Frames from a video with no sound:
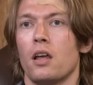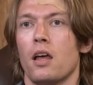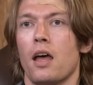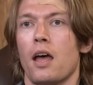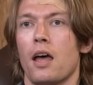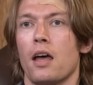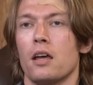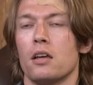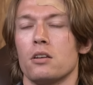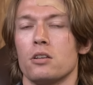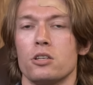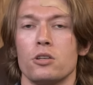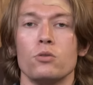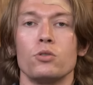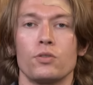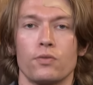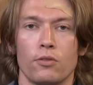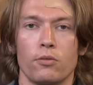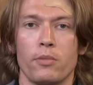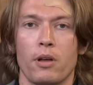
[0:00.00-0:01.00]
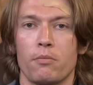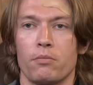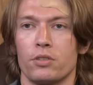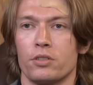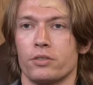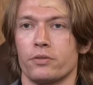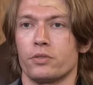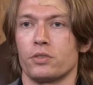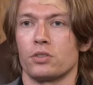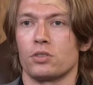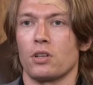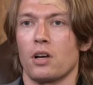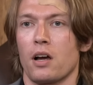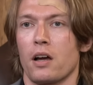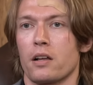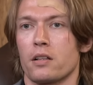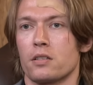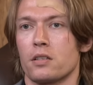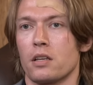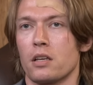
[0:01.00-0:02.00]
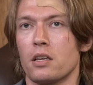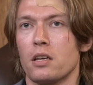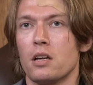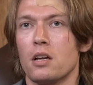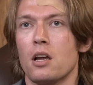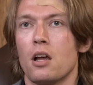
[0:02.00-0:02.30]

and useful members of society,